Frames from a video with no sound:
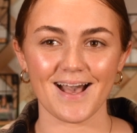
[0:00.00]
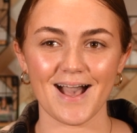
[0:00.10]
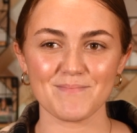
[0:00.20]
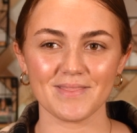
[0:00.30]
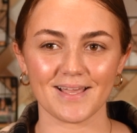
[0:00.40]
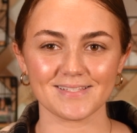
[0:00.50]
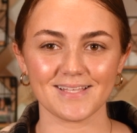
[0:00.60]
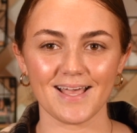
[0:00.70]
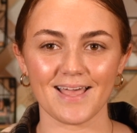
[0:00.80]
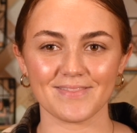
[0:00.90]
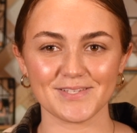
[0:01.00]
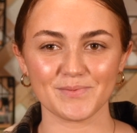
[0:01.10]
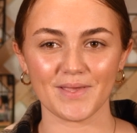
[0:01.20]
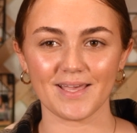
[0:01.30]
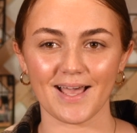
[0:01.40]
I'm Alexa, and
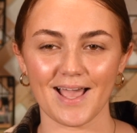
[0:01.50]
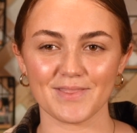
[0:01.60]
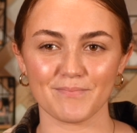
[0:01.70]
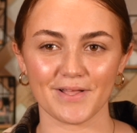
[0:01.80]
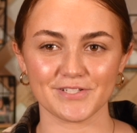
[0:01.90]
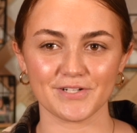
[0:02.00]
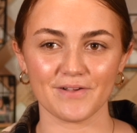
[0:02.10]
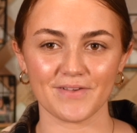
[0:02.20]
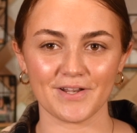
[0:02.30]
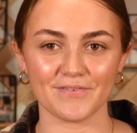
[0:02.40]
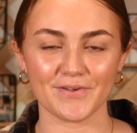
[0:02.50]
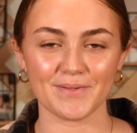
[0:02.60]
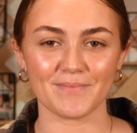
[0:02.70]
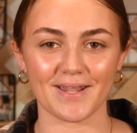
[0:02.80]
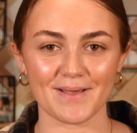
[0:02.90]
this week I had the pleasure of
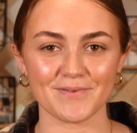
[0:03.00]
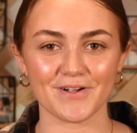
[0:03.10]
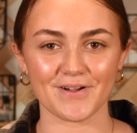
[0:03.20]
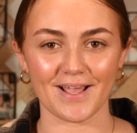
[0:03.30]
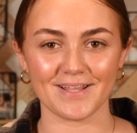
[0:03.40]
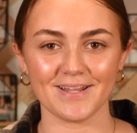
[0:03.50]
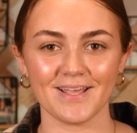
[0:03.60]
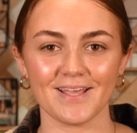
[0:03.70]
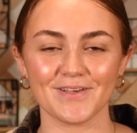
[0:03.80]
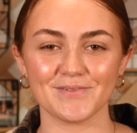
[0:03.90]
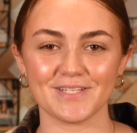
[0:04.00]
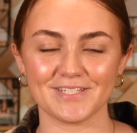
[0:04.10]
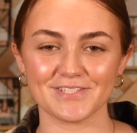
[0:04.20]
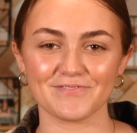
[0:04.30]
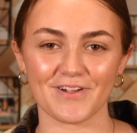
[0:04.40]
interviewing Madame Karaian, who
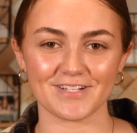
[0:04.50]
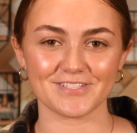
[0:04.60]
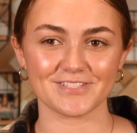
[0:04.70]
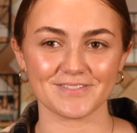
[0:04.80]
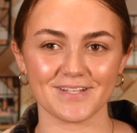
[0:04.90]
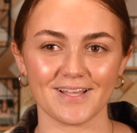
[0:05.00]
teaches French.